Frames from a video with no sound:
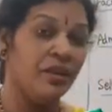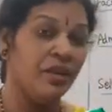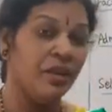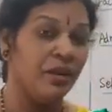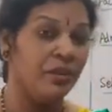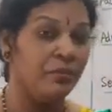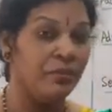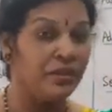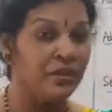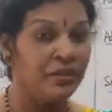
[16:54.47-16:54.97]

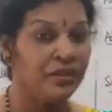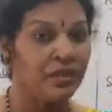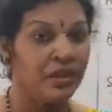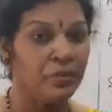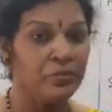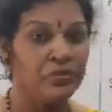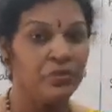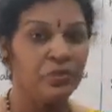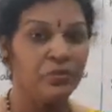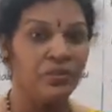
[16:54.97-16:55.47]
And when it
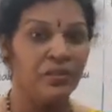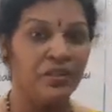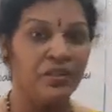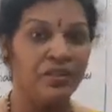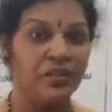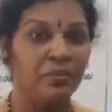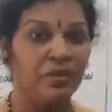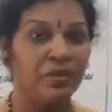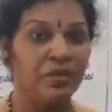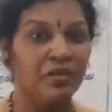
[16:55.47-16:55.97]
comes to
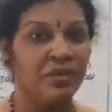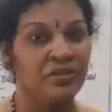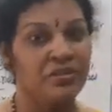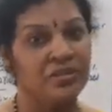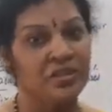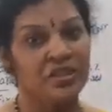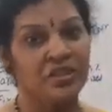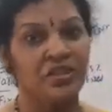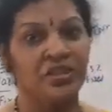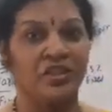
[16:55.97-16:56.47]
variable
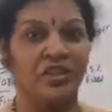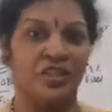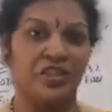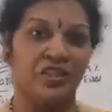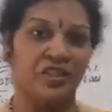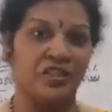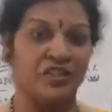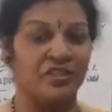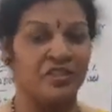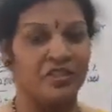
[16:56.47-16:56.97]
cost, it
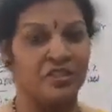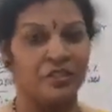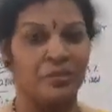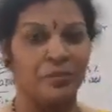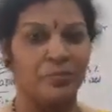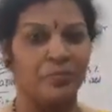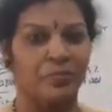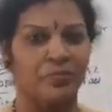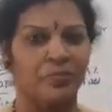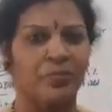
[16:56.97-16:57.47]
changes
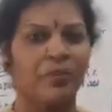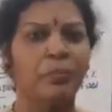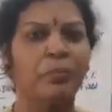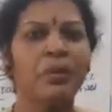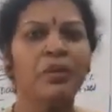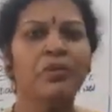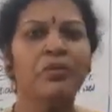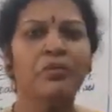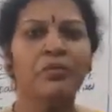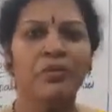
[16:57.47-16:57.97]

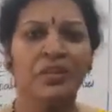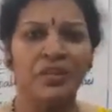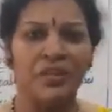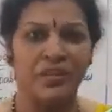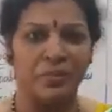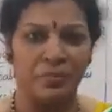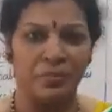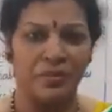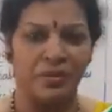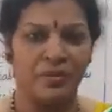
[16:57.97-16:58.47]
because
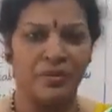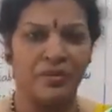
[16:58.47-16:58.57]
variable.